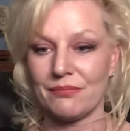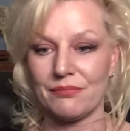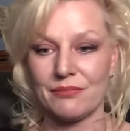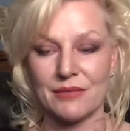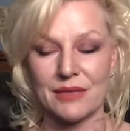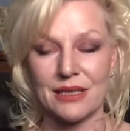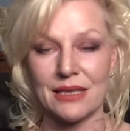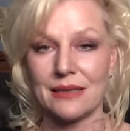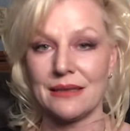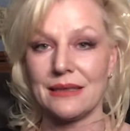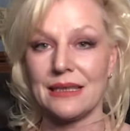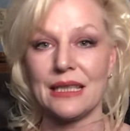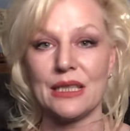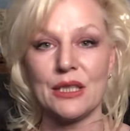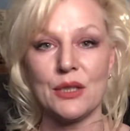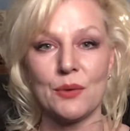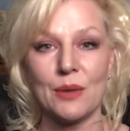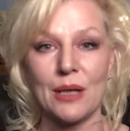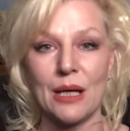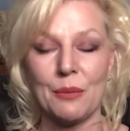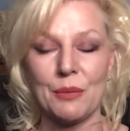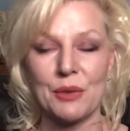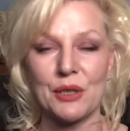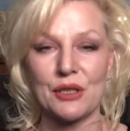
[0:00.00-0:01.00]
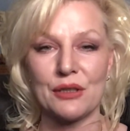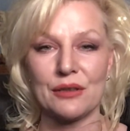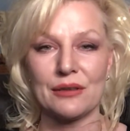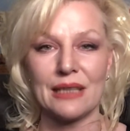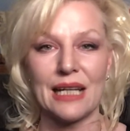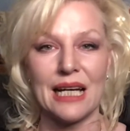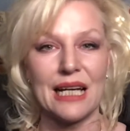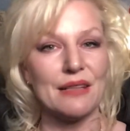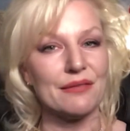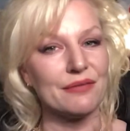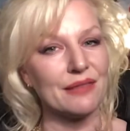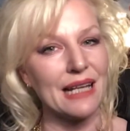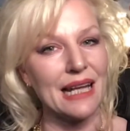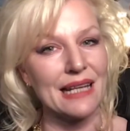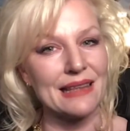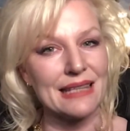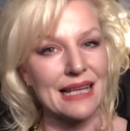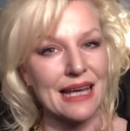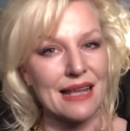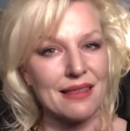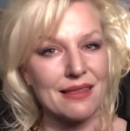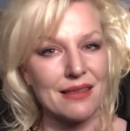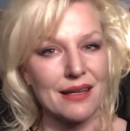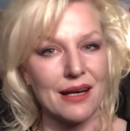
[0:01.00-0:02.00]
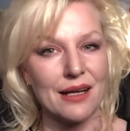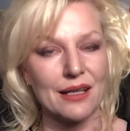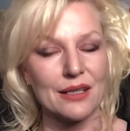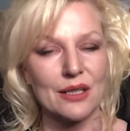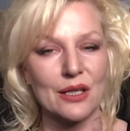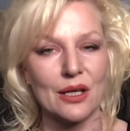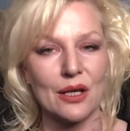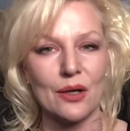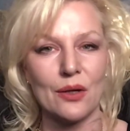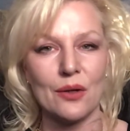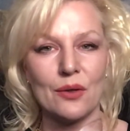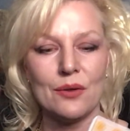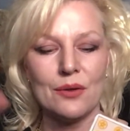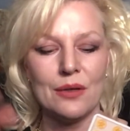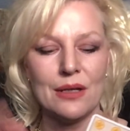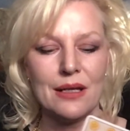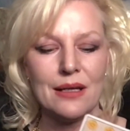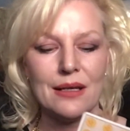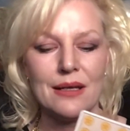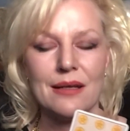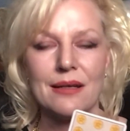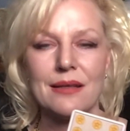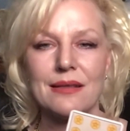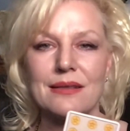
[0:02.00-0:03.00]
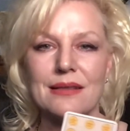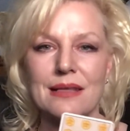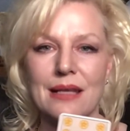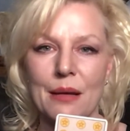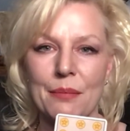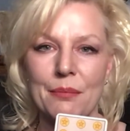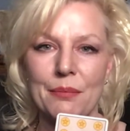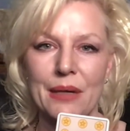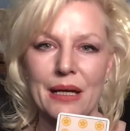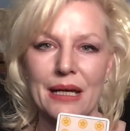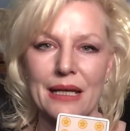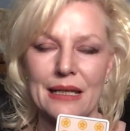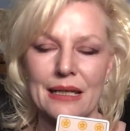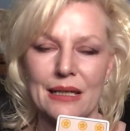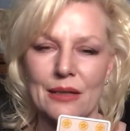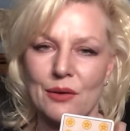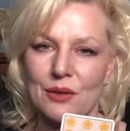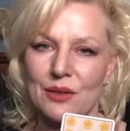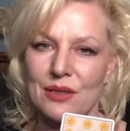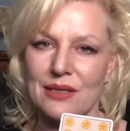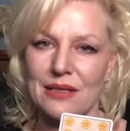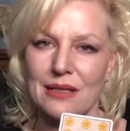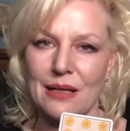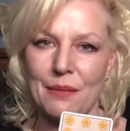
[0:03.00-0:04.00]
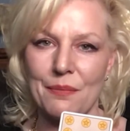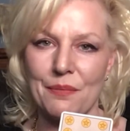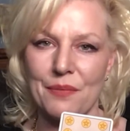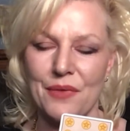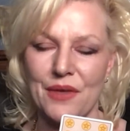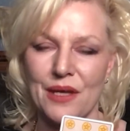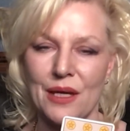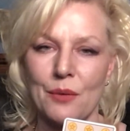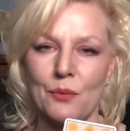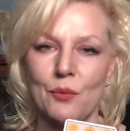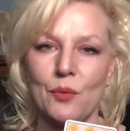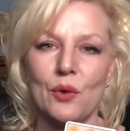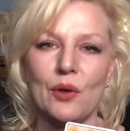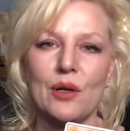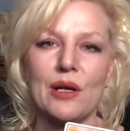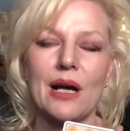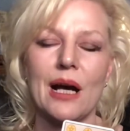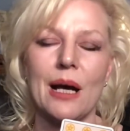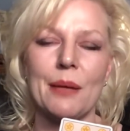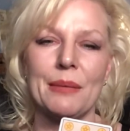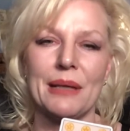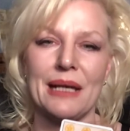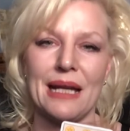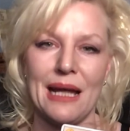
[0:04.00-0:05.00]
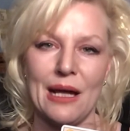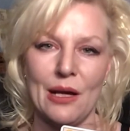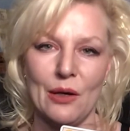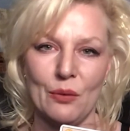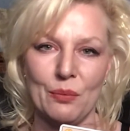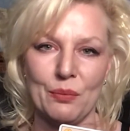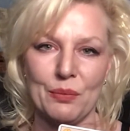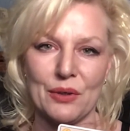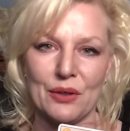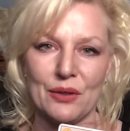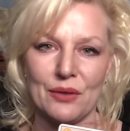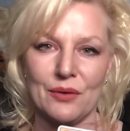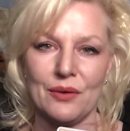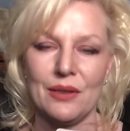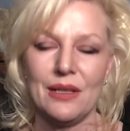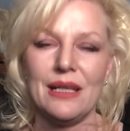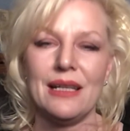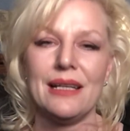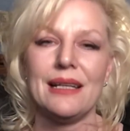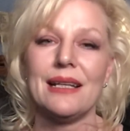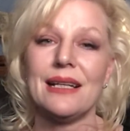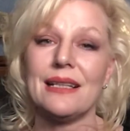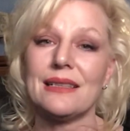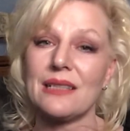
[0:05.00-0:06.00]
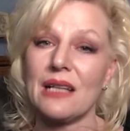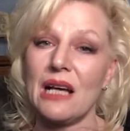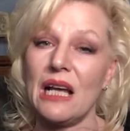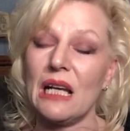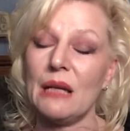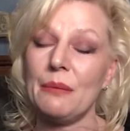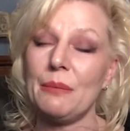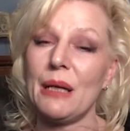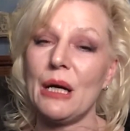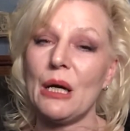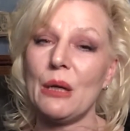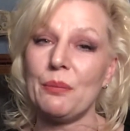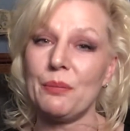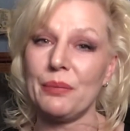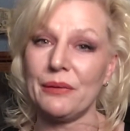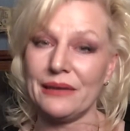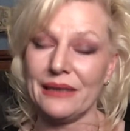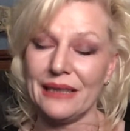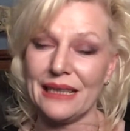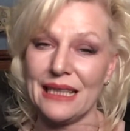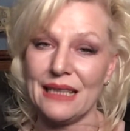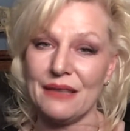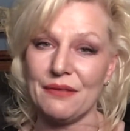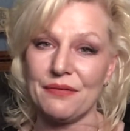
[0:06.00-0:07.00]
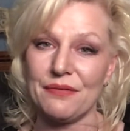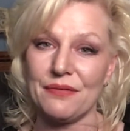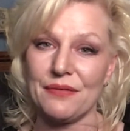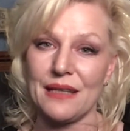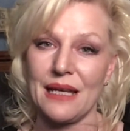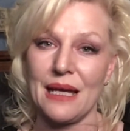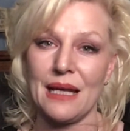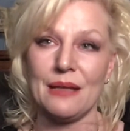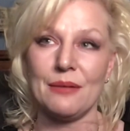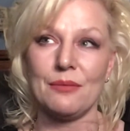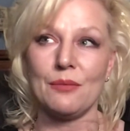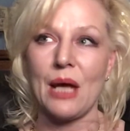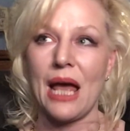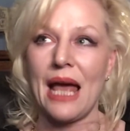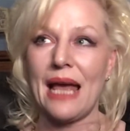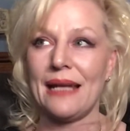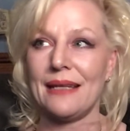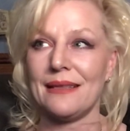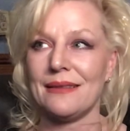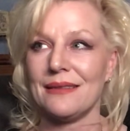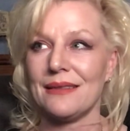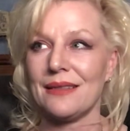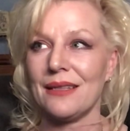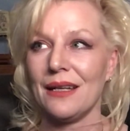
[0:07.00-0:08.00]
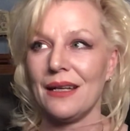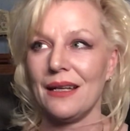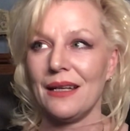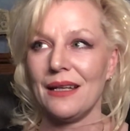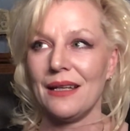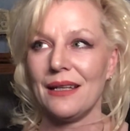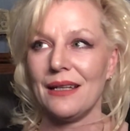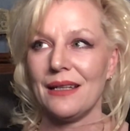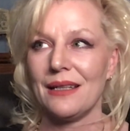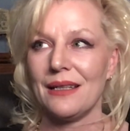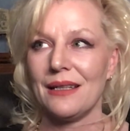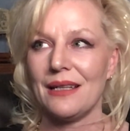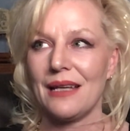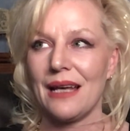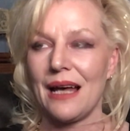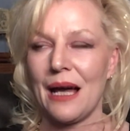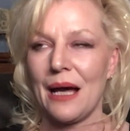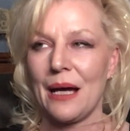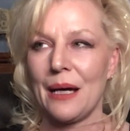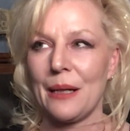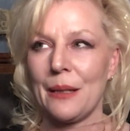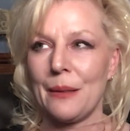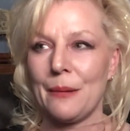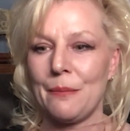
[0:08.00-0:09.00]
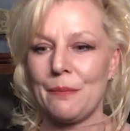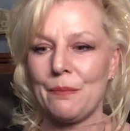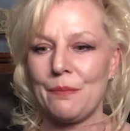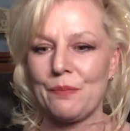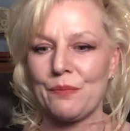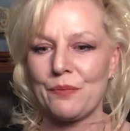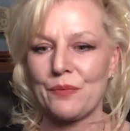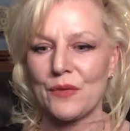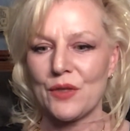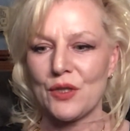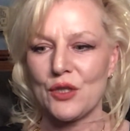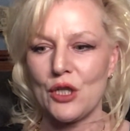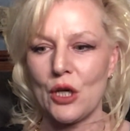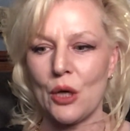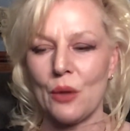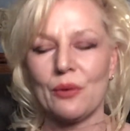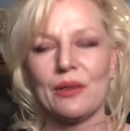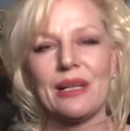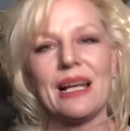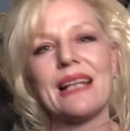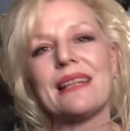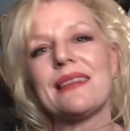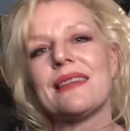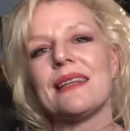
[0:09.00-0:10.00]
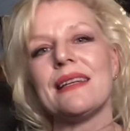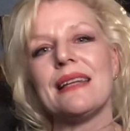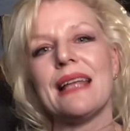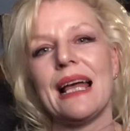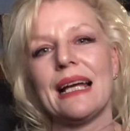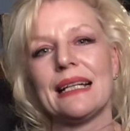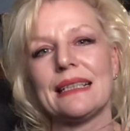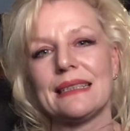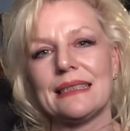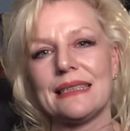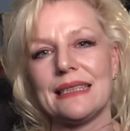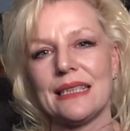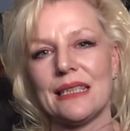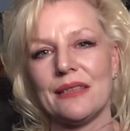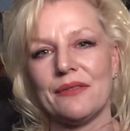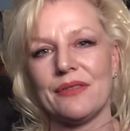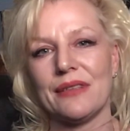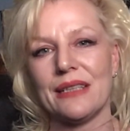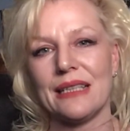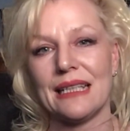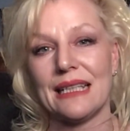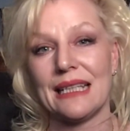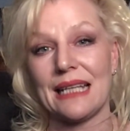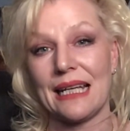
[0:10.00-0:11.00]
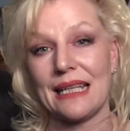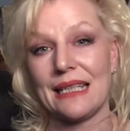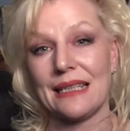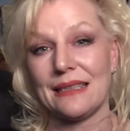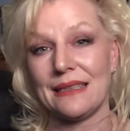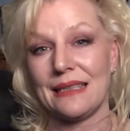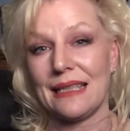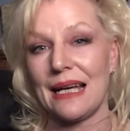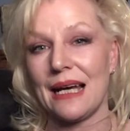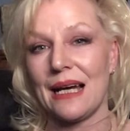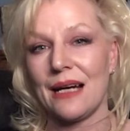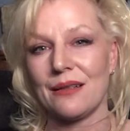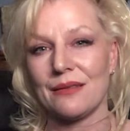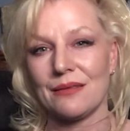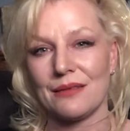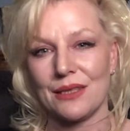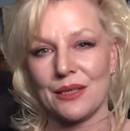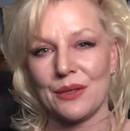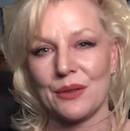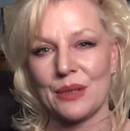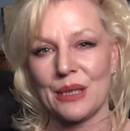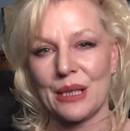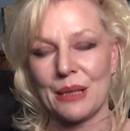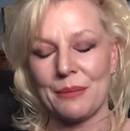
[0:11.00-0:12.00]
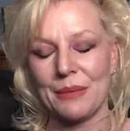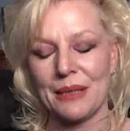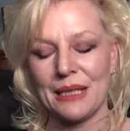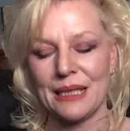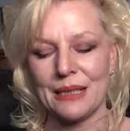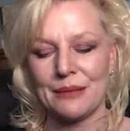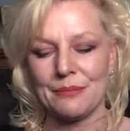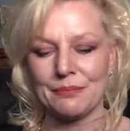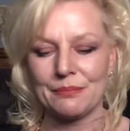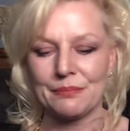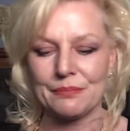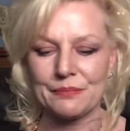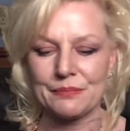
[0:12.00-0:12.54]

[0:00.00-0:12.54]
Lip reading: continue on with your life. Let that thought go. Somebody or something will come and help you. It's all about belief and don't let the negativity get you down. Do you know what I mean?